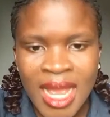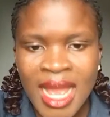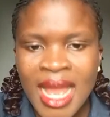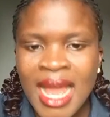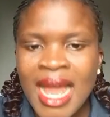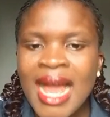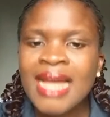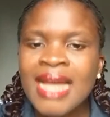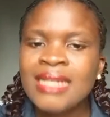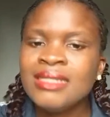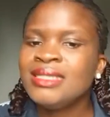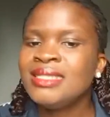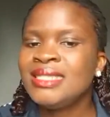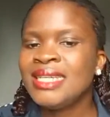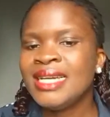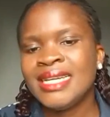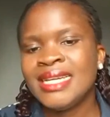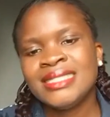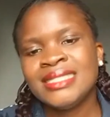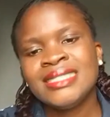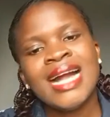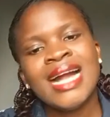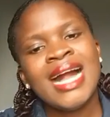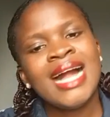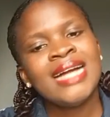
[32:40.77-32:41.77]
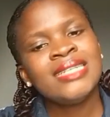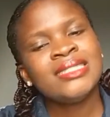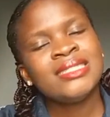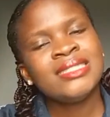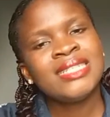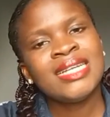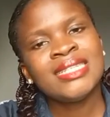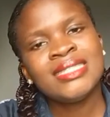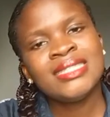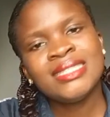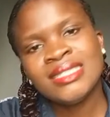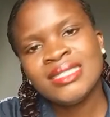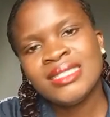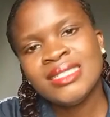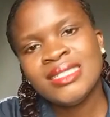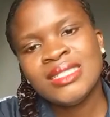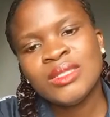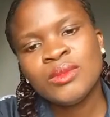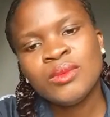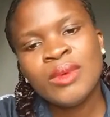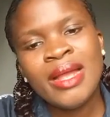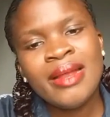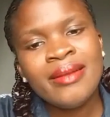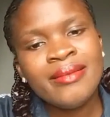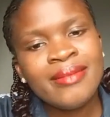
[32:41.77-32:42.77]
And then another thing is,
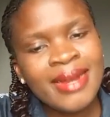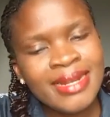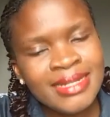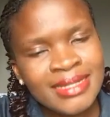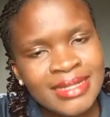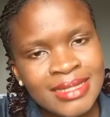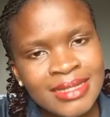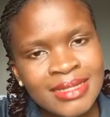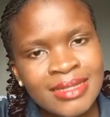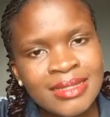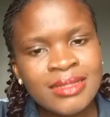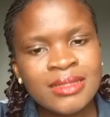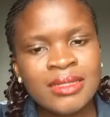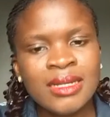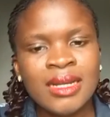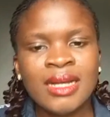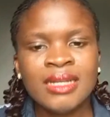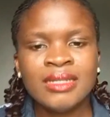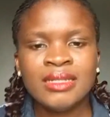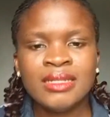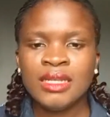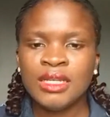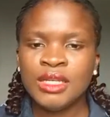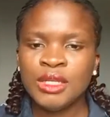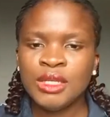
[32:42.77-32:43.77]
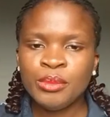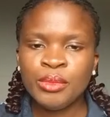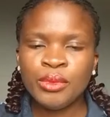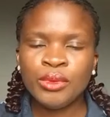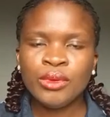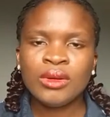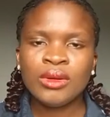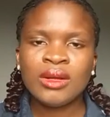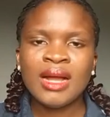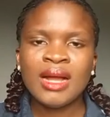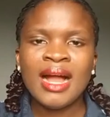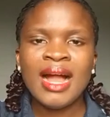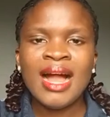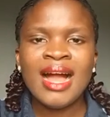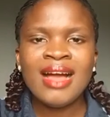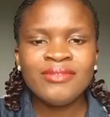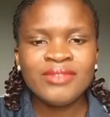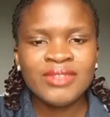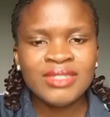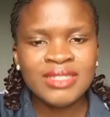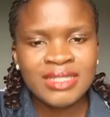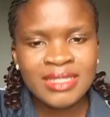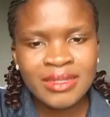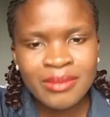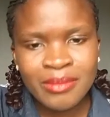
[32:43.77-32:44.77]
while writing an ebook, have
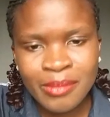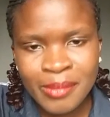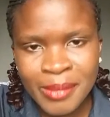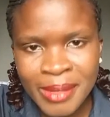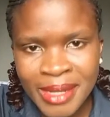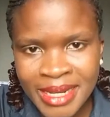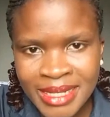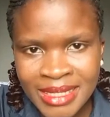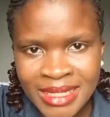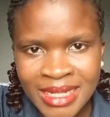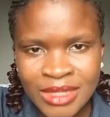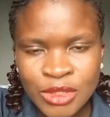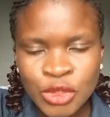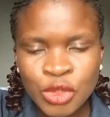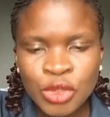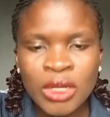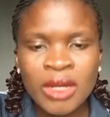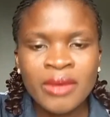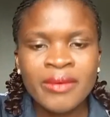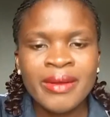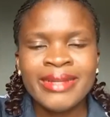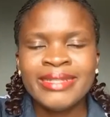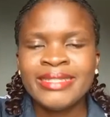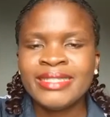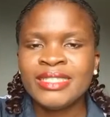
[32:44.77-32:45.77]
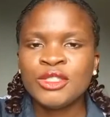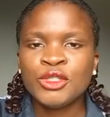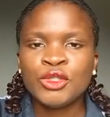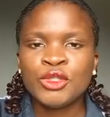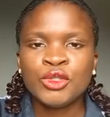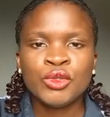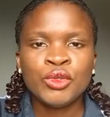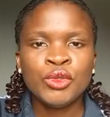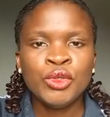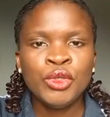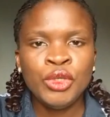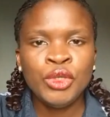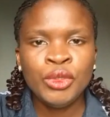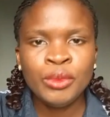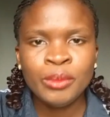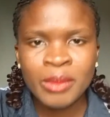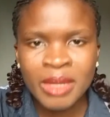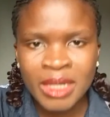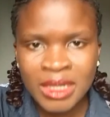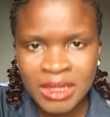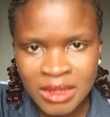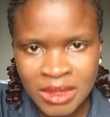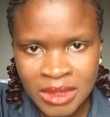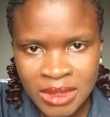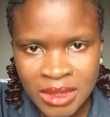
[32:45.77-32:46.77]
it in mind that you are writing to
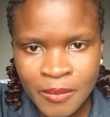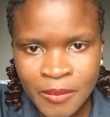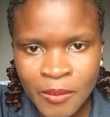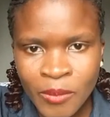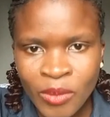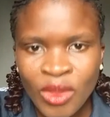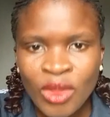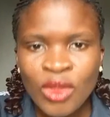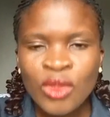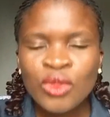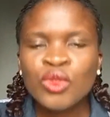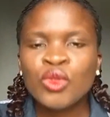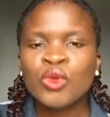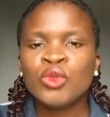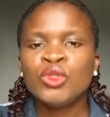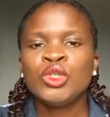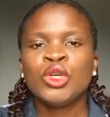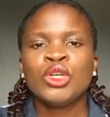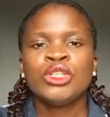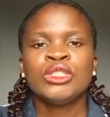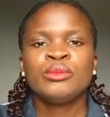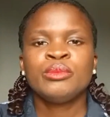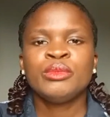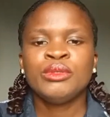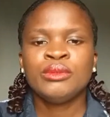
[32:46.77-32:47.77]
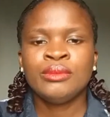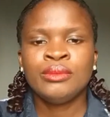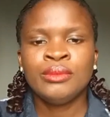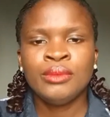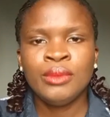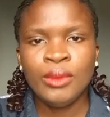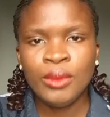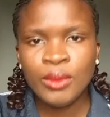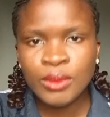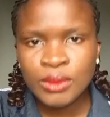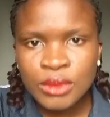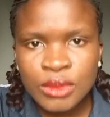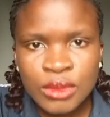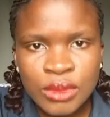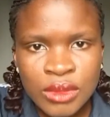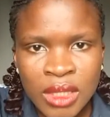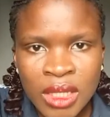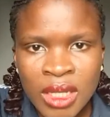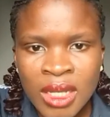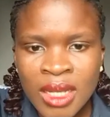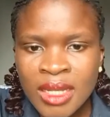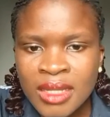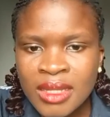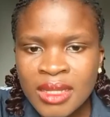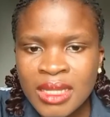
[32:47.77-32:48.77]
humans. Don't just be rude.
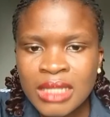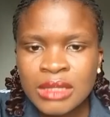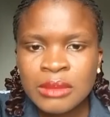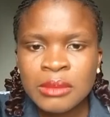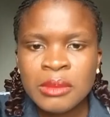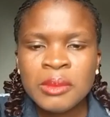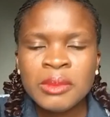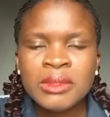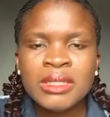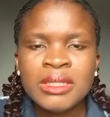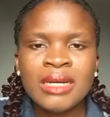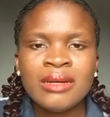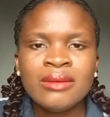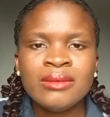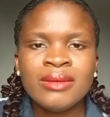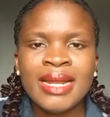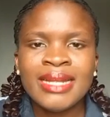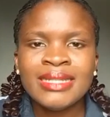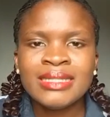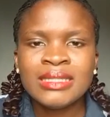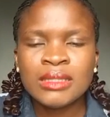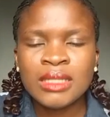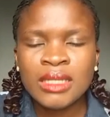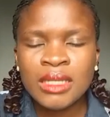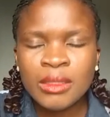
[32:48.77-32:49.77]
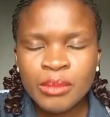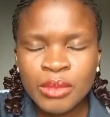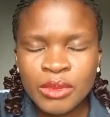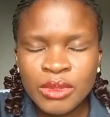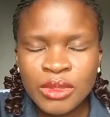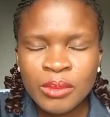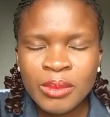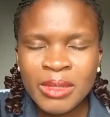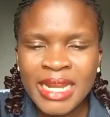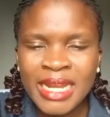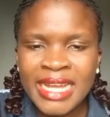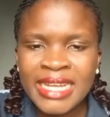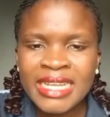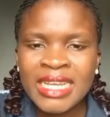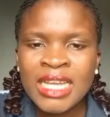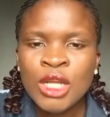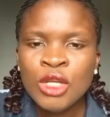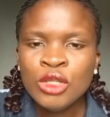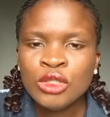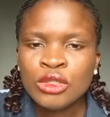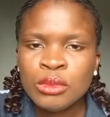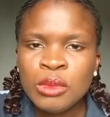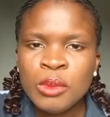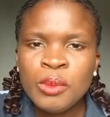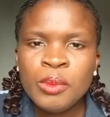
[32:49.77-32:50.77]
There's some people that write ebook go be like,
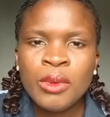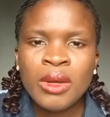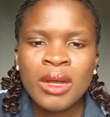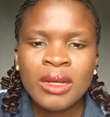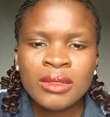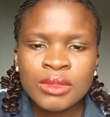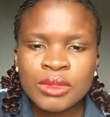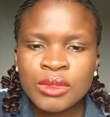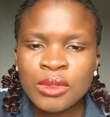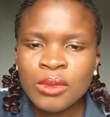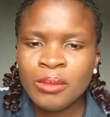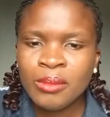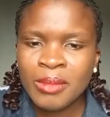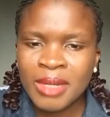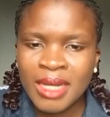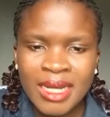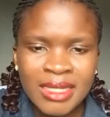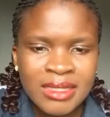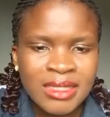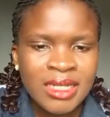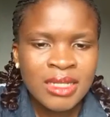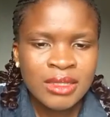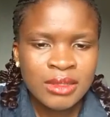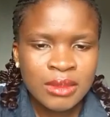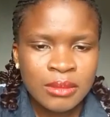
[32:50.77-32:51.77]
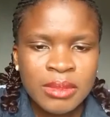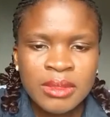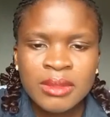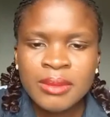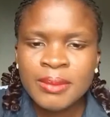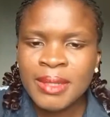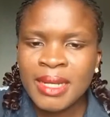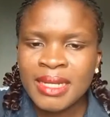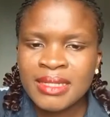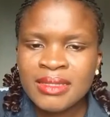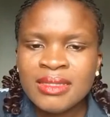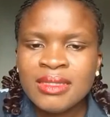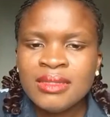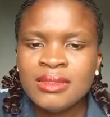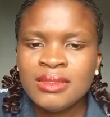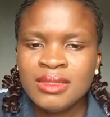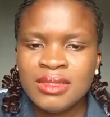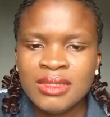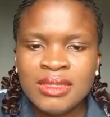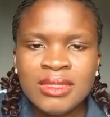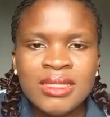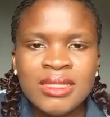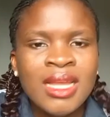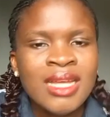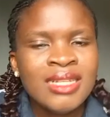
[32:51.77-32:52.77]
some people are so mad, some people are doing
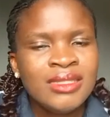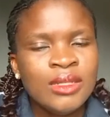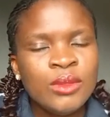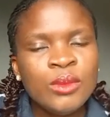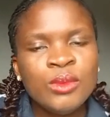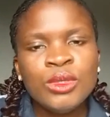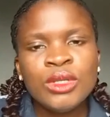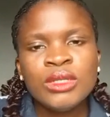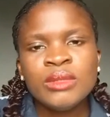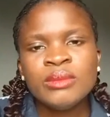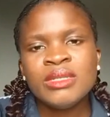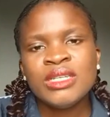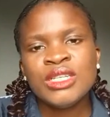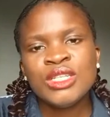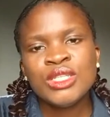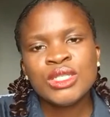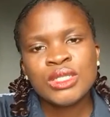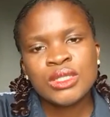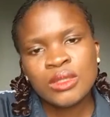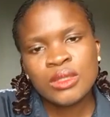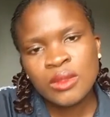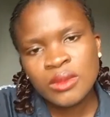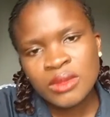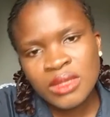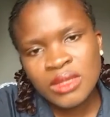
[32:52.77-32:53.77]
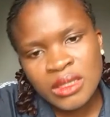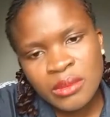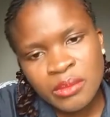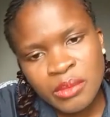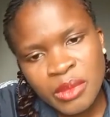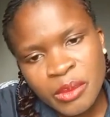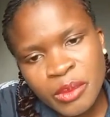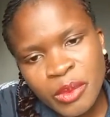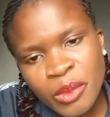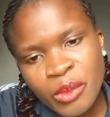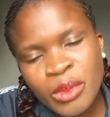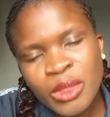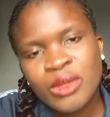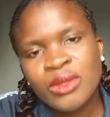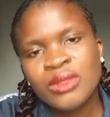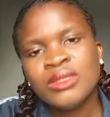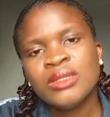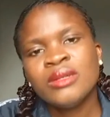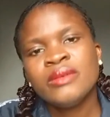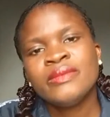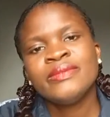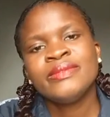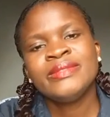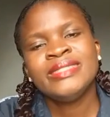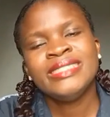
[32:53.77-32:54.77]
this, they will just be insulting people because
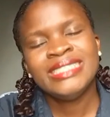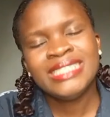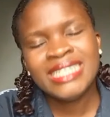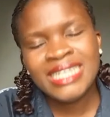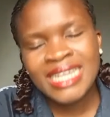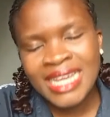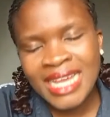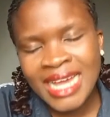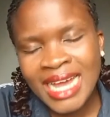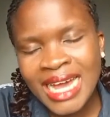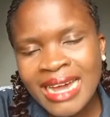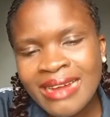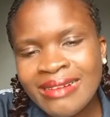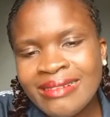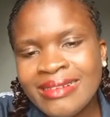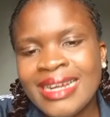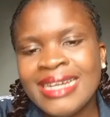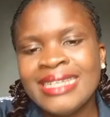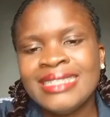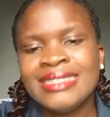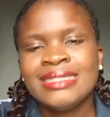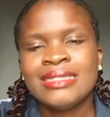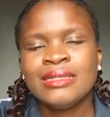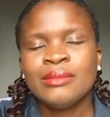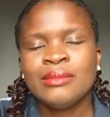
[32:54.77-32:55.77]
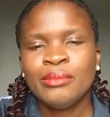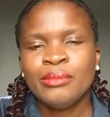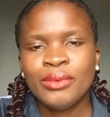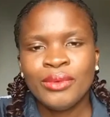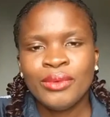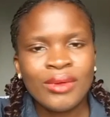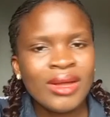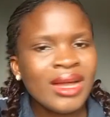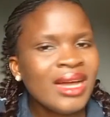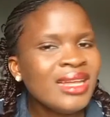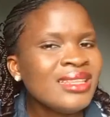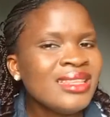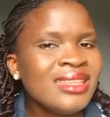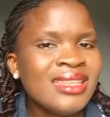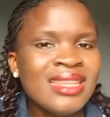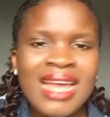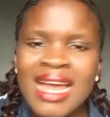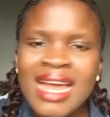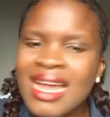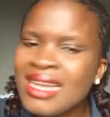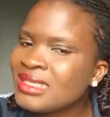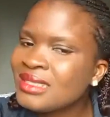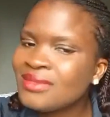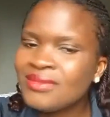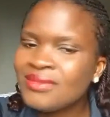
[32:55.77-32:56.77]
of they are writing book, and
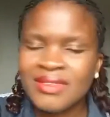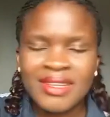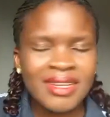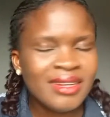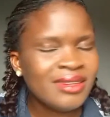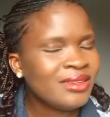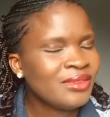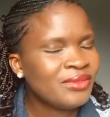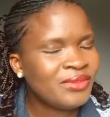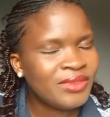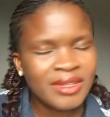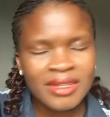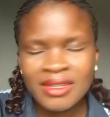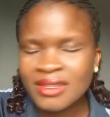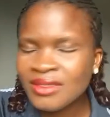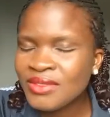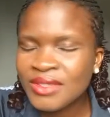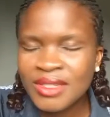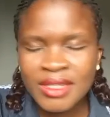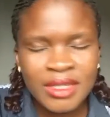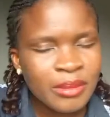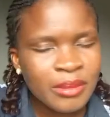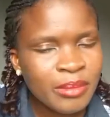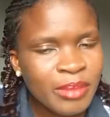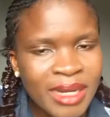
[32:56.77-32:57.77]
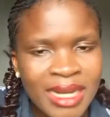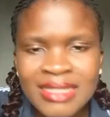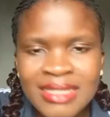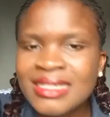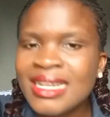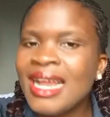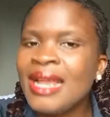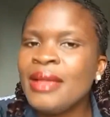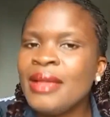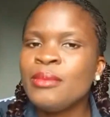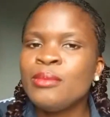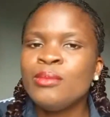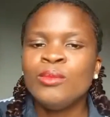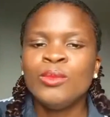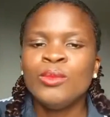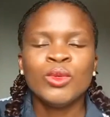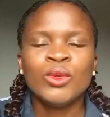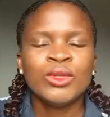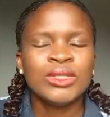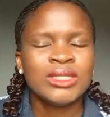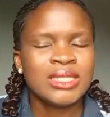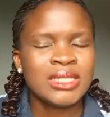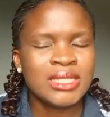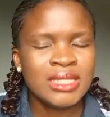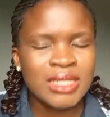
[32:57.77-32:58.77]
that's very, very, very bad. I
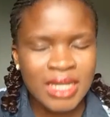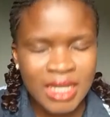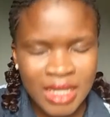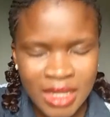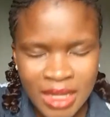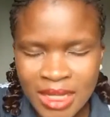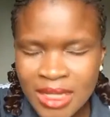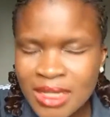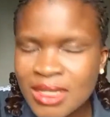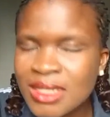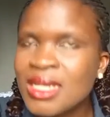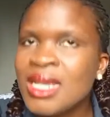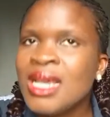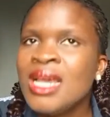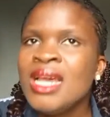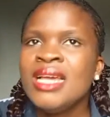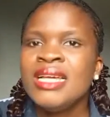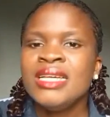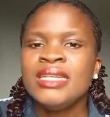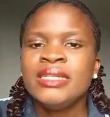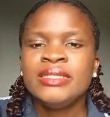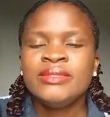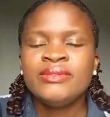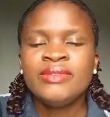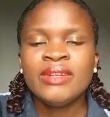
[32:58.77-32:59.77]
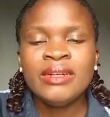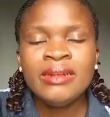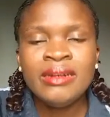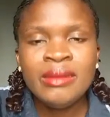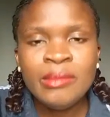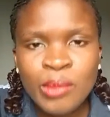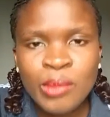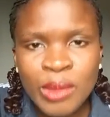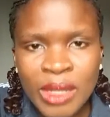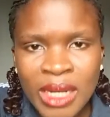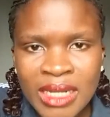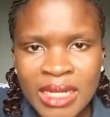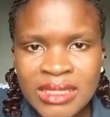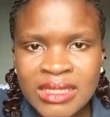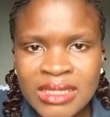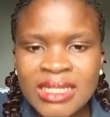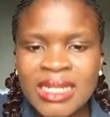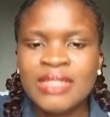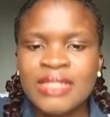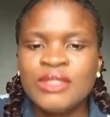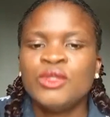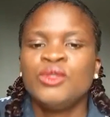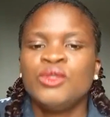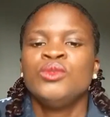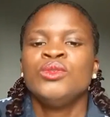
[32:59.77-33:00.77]
must say this. It's very bad
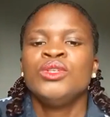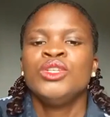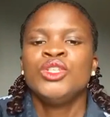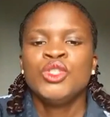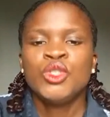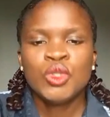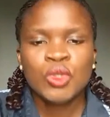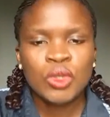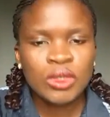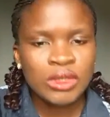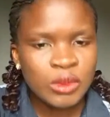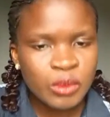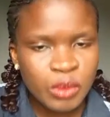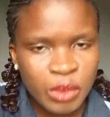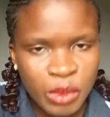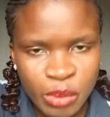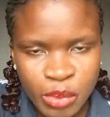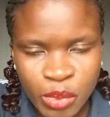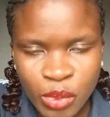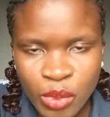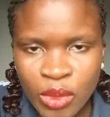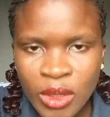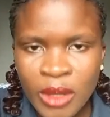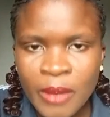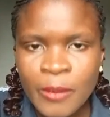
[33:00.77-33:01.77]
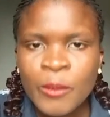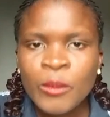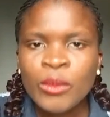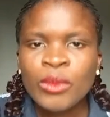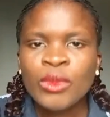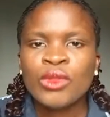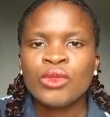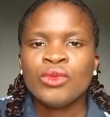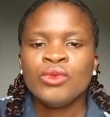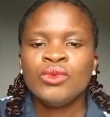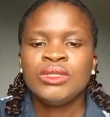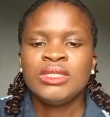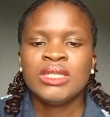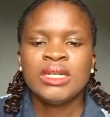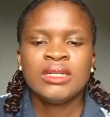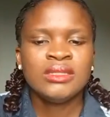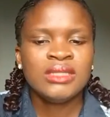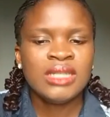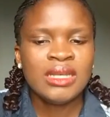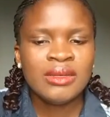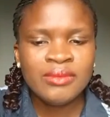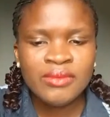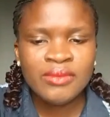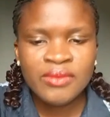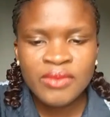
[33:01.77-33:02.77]
that you insult people, you tell
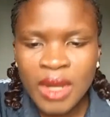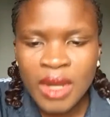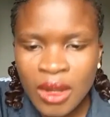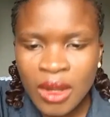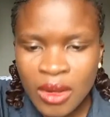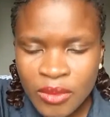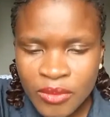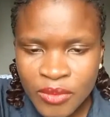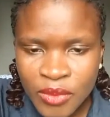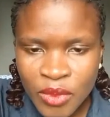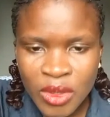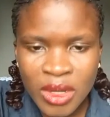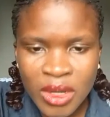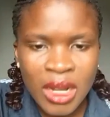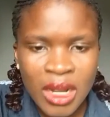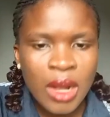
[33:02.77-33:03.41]
them vulgar